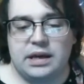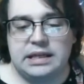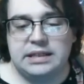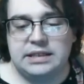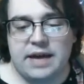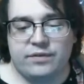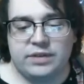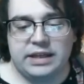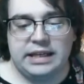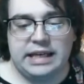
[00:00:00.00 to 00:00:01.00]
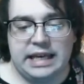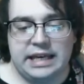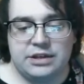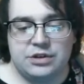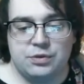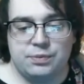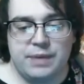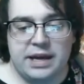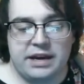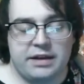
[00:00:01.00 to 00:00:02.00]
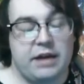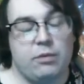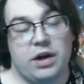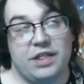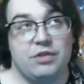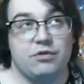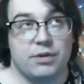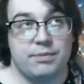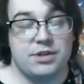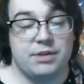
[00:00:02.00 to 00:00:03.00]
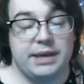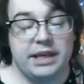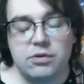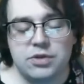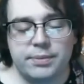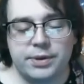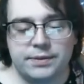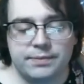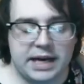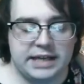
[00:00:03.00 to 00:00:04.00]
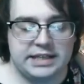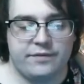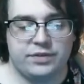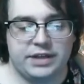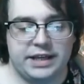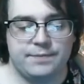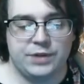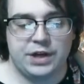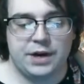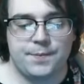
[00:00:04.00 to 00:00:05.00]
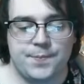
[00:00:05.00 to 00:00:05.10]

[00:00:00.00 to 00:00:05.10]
It definitely needed to, and I wanted the rooms to be usable. I definitely, you know,